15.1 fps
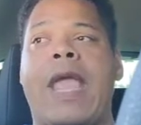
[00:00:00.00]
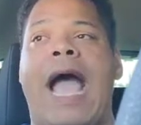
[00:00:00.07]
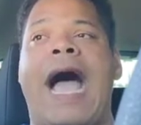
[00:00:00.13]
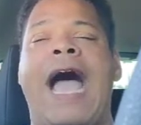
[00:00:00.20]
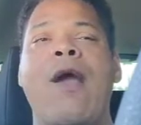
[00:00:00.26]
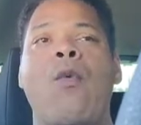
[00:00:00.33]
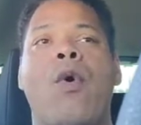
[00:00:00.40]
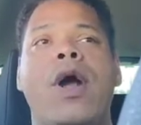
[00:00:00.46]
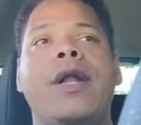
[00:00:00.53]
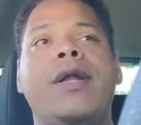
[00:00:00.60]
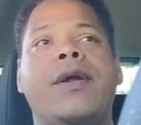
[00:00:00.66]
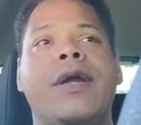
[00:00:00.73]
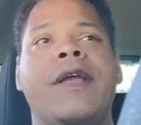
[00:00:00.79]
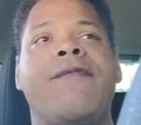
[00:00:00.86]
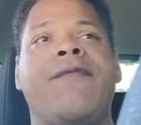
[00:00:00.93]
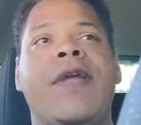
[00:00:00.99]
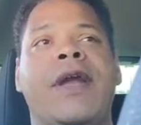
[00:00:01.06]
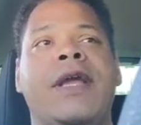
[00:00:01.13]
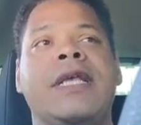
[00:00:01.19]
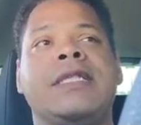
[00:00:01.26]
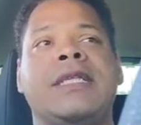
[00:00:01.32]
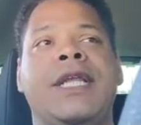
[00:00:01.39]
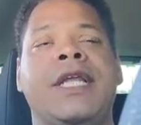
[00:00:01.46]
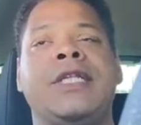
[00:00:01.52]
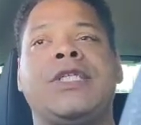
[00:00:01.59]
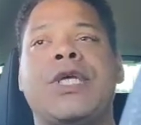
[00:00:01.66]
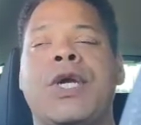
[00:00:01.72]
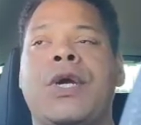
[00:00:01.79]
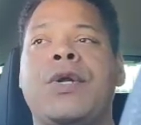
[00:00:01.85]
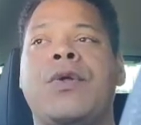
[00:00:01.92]
I wonder if there is an
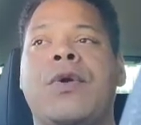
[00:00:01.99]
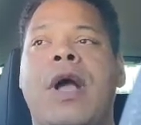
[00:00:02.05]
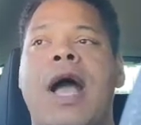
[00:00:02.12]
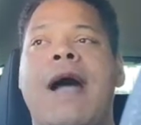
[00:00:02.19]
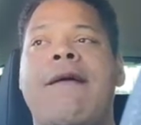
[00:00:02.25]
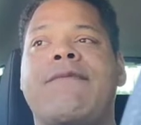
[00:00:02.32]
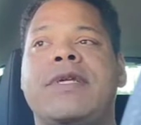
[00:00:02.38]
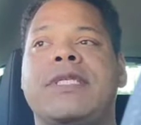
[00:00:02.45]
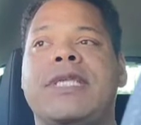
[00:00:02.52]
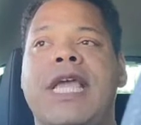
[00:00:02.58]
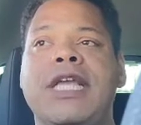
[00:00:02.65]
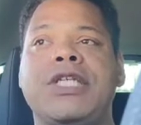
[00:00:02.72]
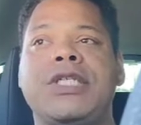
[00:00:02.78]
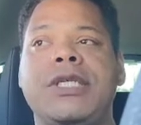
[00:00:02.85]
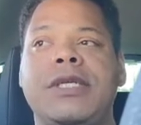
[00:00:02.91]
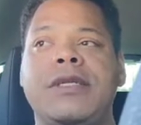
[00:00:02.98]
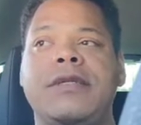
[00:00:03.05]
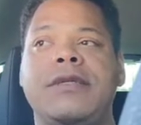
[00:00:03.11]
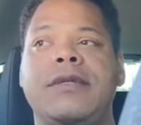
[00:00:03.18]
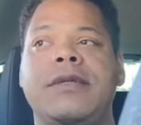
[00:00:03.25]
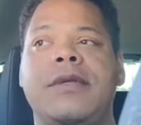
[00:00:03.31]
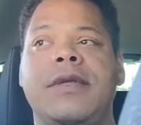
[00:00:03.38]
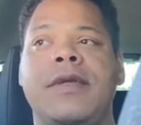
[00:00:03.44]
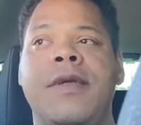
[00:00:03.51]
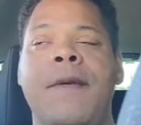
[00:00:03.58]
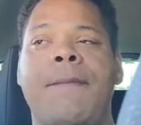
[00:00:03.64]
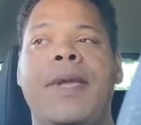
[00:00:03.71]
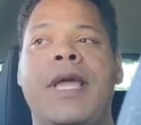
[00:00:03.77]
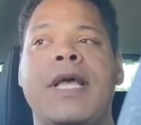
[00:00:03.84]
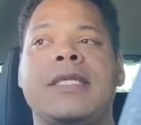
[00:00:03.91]
internal conversation,
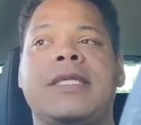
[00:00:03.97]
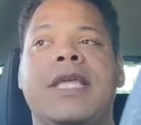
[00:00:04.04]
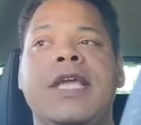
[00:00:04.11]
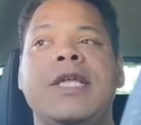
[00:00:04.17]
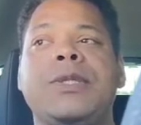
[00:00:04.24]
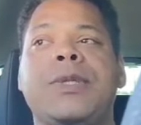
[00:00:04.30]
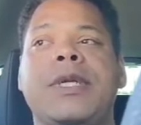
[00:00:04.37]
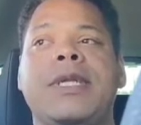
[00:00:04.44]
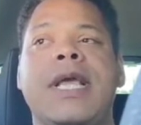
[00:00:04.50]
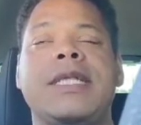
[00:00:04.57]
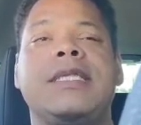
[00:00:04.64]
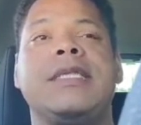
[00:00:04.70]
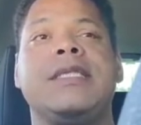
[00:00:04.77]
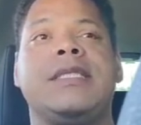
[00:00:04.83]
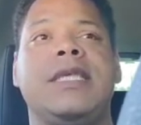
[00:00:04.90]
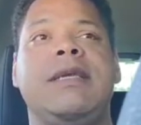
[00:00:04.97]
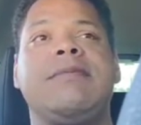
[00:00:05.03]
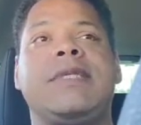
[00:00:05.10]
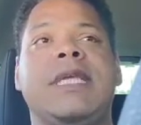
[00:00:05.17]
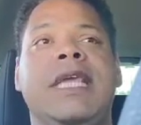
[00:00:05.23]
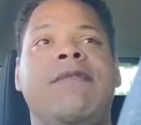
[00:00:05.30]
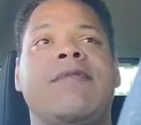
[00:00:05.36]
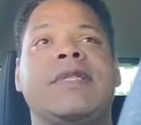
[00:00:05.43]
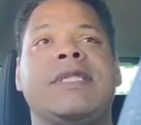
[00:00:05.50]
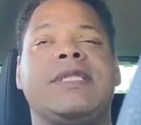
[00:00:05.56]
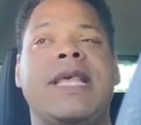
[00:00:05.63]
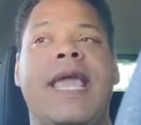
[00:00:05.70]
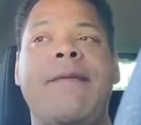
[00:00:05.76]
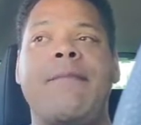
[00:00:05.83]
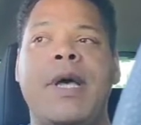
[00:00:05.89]
because Kendra doesn't seem to even
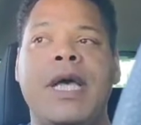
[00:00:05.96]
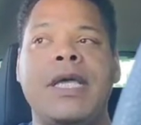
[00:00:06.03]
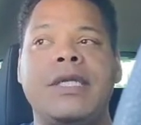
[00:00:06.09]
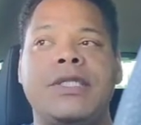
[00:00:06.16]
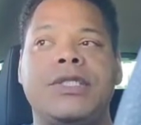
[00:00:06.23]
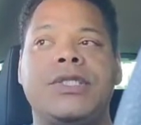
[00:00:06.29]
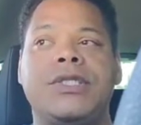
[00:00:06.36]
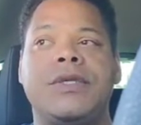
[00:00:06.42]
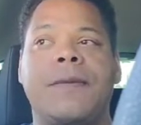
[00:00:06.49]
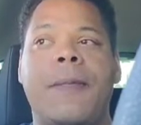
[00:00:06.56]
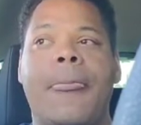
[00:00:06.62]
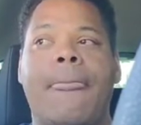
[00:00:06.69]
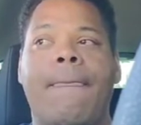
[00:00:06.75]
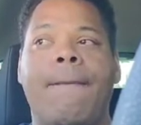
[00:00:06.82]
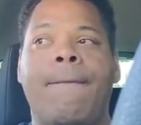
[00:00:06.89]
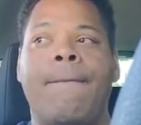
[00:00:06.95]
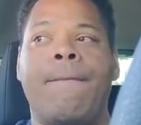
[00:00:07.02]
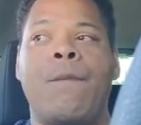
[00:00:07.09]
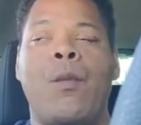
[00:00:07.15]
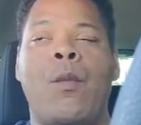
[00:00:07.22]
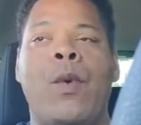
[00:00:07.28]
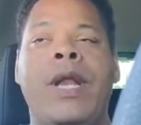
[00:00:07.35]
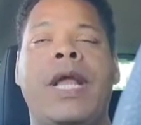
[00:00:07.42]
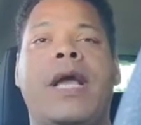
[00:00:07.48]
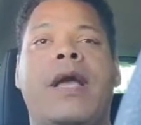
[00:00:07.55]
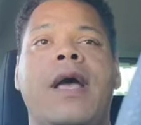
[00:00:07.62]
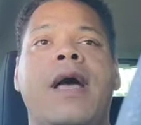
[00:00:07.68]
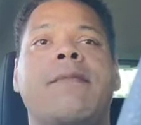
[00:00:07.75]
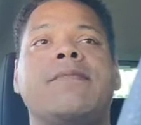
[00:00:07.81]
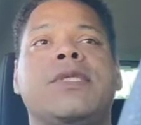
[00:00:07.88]
say much when it
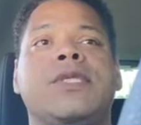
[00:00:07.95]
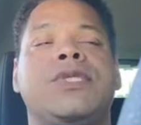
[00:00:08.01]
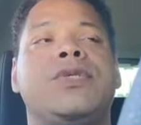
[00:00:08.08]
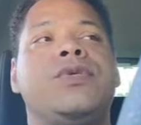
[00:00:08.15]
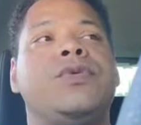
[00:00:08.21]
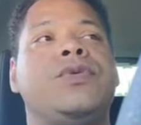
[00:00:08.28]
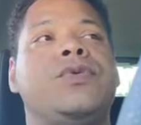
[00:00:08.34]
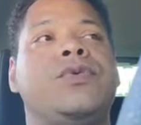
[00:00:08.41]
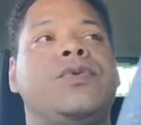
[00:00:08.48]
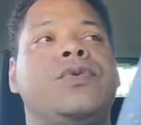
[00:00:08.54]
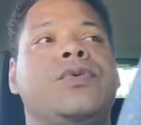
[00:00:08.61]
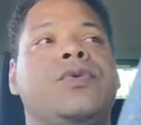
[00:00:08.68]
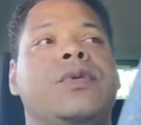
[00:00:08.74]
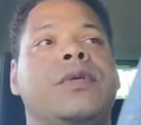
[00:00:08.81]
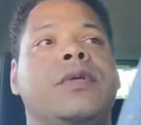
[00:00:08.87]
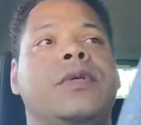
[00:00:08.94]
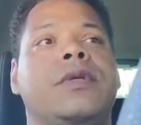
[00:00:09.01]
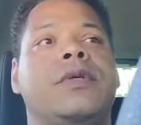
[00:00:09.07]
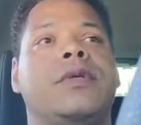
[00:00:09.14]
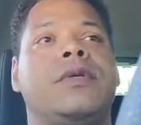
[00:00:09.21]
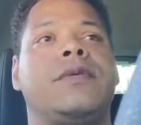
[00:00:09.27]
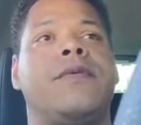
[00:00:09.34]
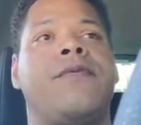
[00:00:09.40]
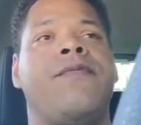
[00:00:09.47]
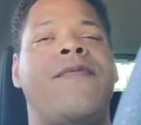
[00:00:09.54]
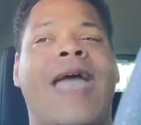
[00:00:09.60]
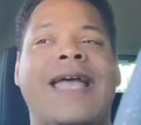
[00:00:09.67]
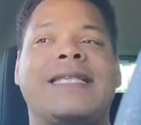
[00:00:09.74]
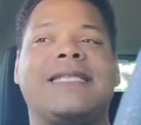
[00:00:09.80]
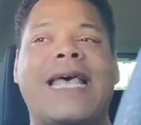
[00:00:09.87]
comes to
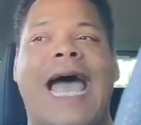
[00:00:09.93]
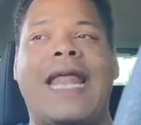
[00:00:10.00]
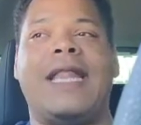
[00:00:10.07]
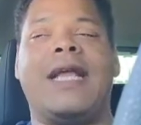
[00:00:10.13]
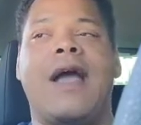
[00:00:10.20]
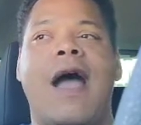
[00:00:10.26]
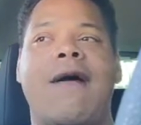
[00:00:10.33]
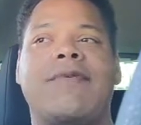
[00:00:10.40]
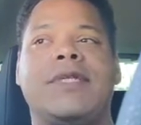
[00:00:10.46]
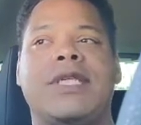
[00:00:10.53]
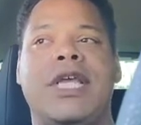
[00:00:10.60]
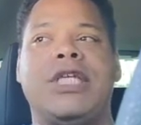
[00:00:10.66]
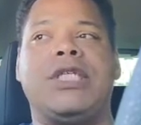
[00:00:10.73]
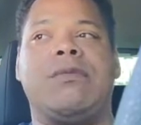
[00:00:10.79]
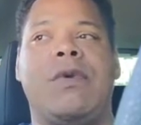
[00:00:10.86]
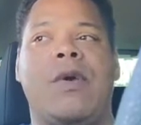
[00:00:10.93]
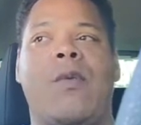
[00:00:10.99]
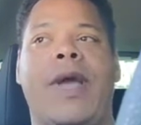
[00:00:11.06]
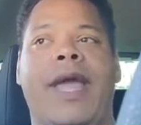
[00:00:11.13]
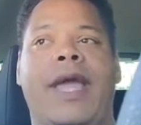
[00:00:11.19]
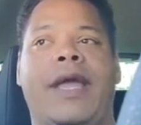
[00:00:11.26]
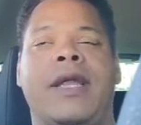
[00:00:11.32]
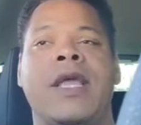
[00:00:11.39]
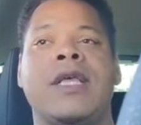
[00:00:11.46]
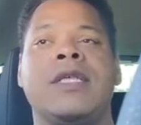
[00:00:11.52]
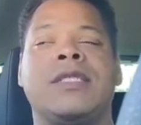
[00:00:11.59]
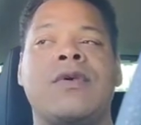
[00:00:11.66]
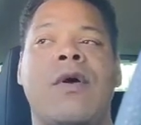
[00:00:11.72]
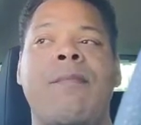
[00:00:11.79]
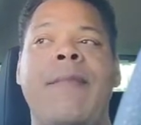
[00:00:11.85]
that side of the conversation with Wayne.
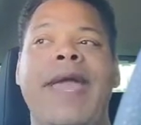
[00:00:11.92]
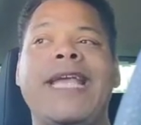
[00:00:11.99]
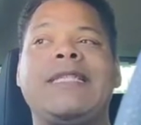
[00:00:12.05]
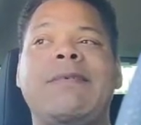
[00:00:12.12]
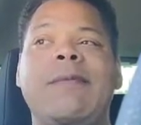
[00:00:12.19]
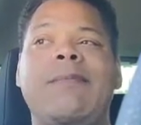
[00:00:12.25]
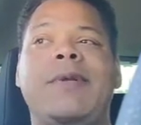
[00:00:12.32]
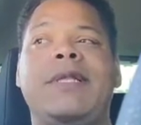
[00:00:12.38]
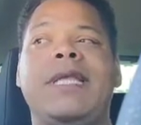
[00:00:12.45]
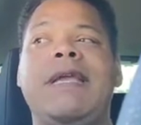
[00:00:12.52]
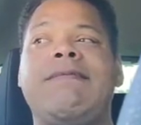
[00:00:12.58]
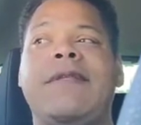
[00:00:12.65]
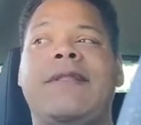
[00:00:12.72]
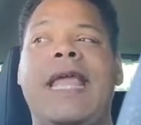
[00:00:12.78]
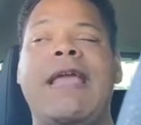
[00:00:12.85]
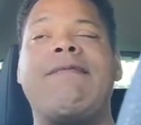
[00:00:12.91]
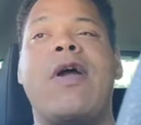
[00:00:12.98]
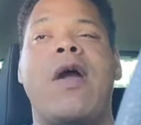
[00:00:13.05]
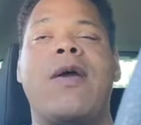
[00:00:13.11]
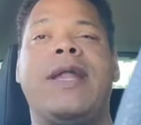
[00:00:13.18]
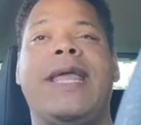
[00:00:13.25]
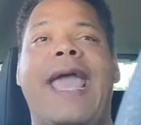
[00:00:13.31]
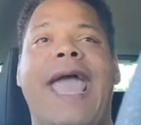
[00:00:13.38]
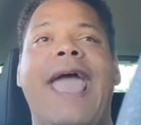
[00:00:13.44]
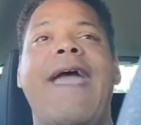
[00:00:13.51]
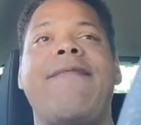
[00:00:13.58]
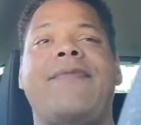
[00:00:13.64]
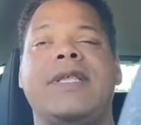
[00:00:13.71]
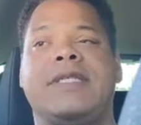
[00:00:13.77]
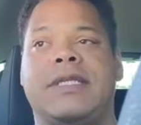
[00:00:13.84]
So it makes me believe that they've already
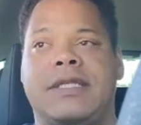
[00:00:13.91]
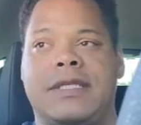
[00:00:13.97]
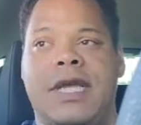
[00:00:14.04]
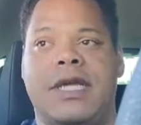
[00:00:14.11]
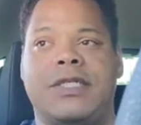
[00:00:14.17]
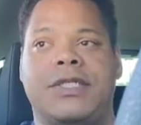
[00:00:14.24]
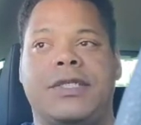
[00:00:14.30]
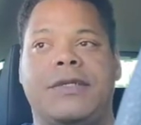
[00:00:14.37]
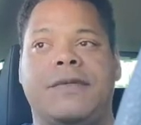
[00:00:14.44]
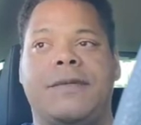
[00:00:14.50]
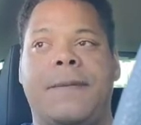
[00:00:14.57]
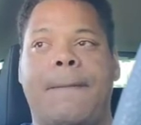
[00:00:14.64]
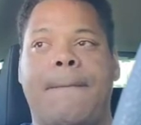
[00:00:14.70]
had this discussion.